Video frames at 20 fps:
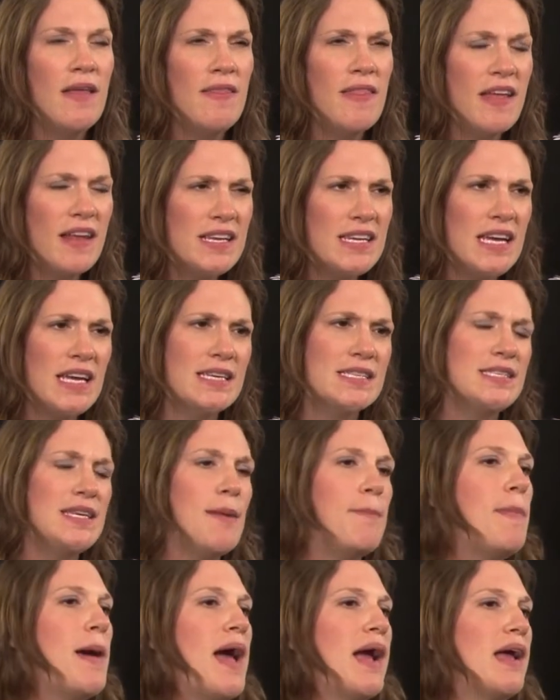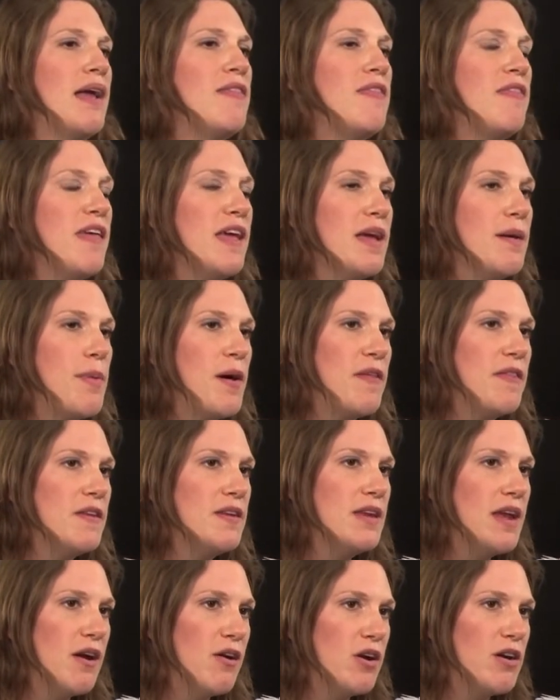Then take a step back and think about the
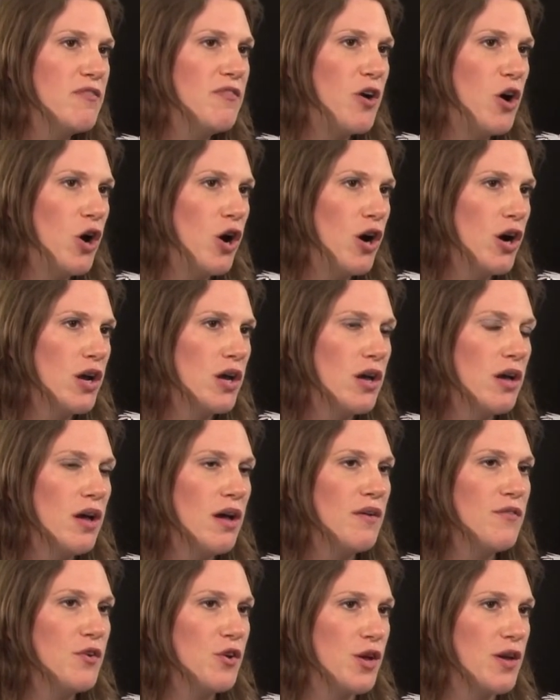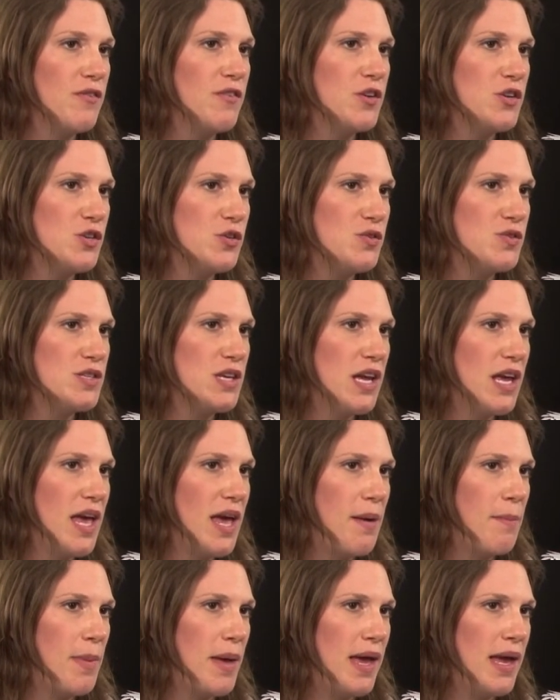narrative arc of your Giving Tuesday
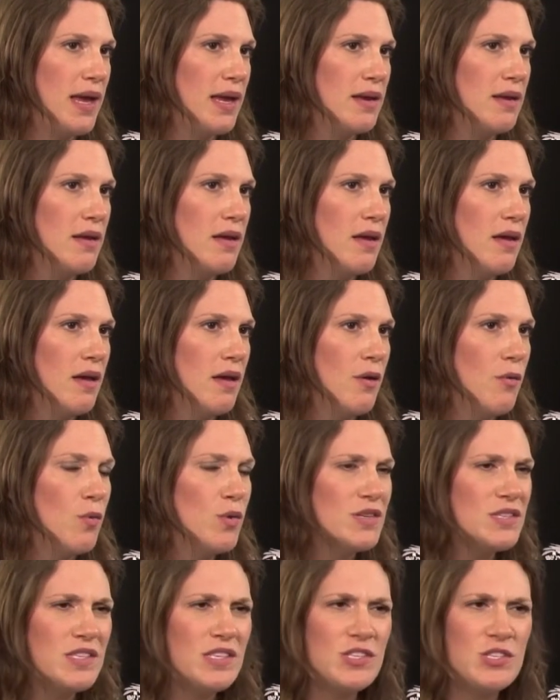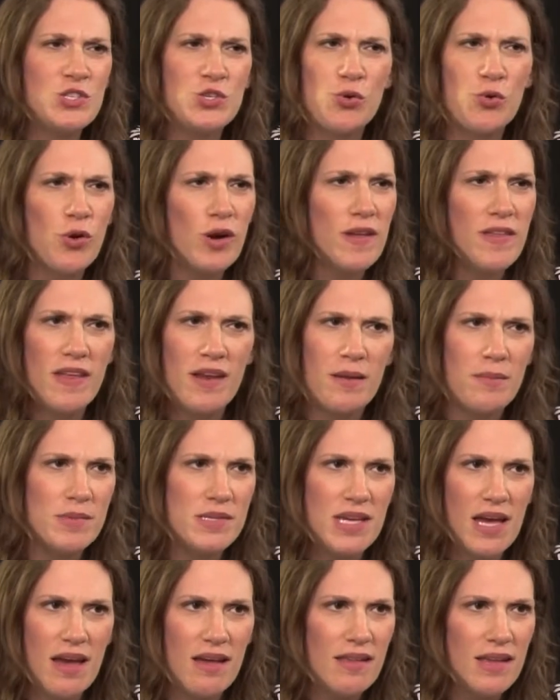campaign. What's the story that I'm
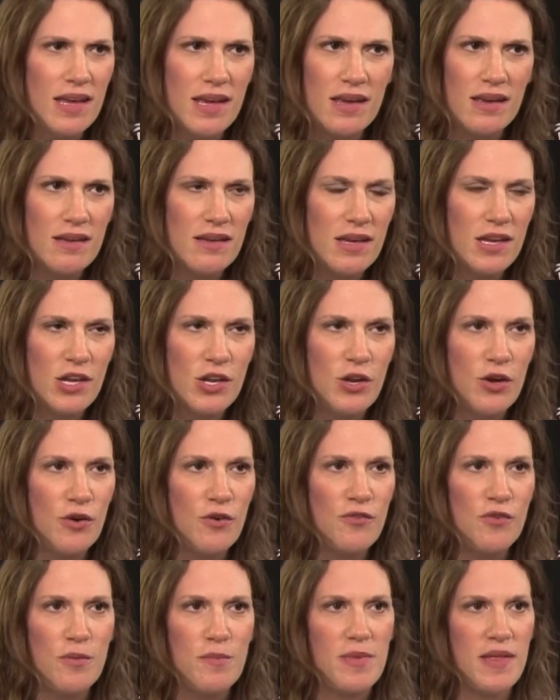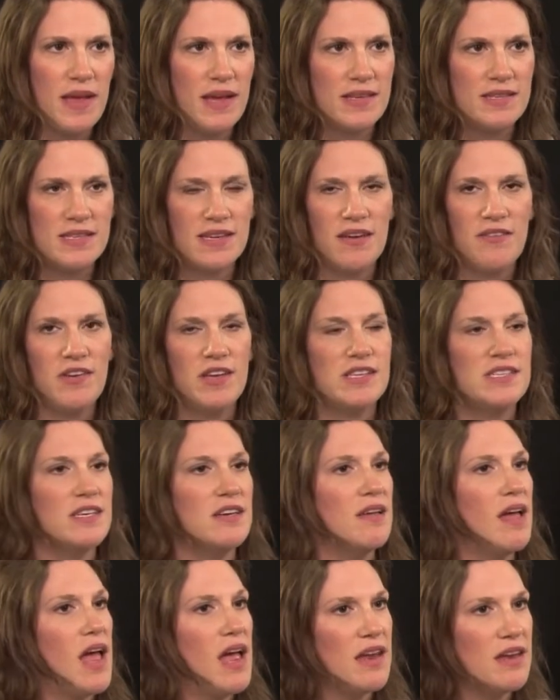telling, you know, from Thanksgiving
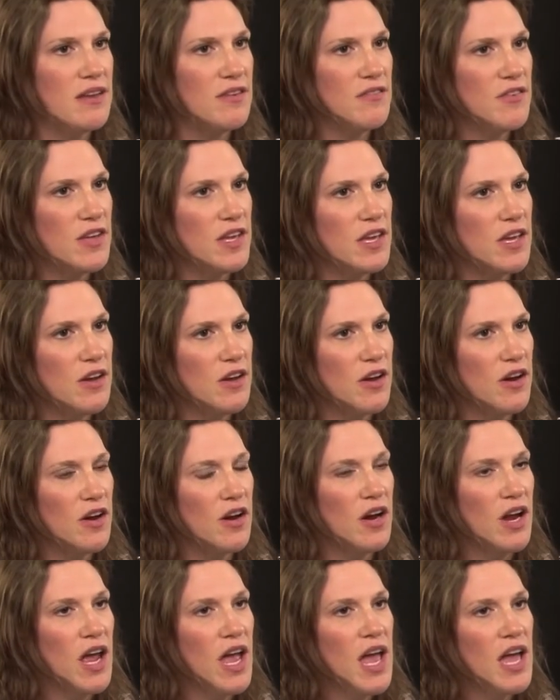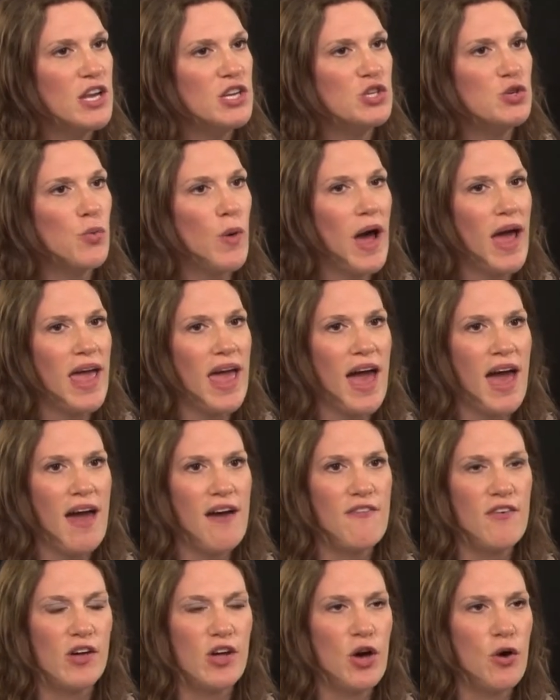till end of year? Do I
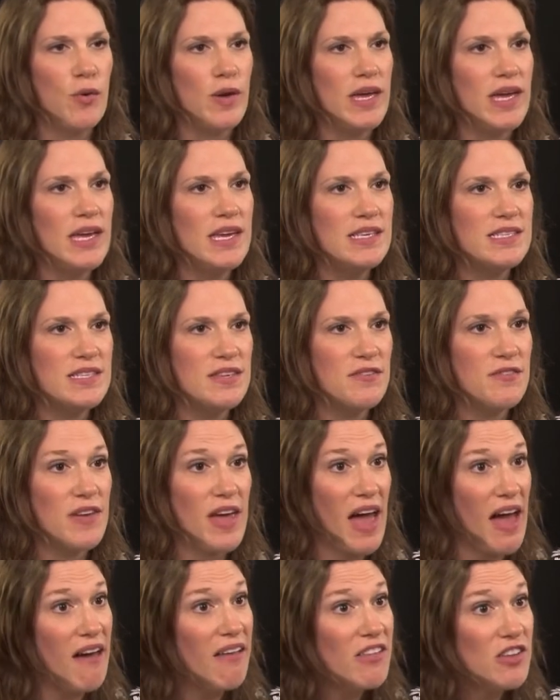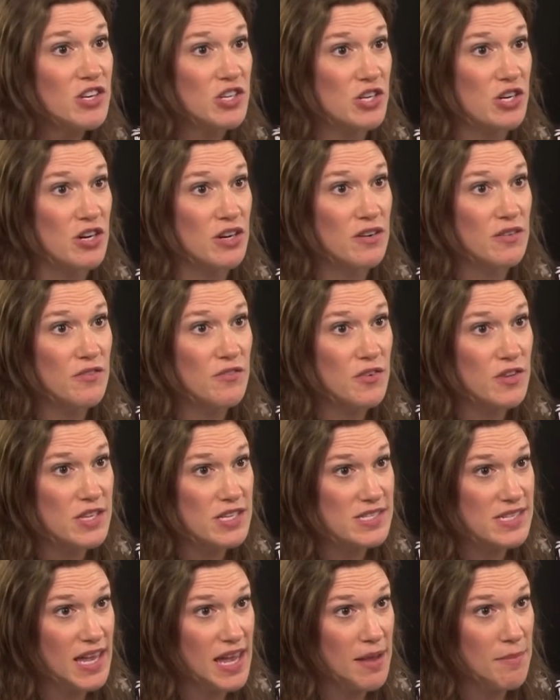have a cohesive calendar for
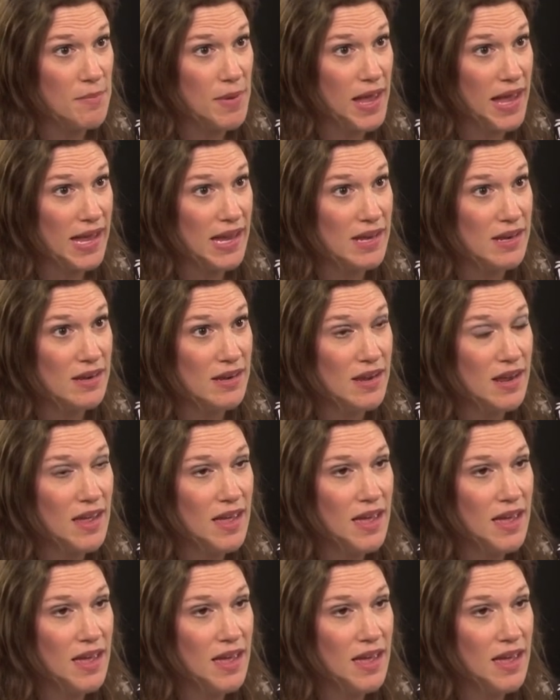this campaign?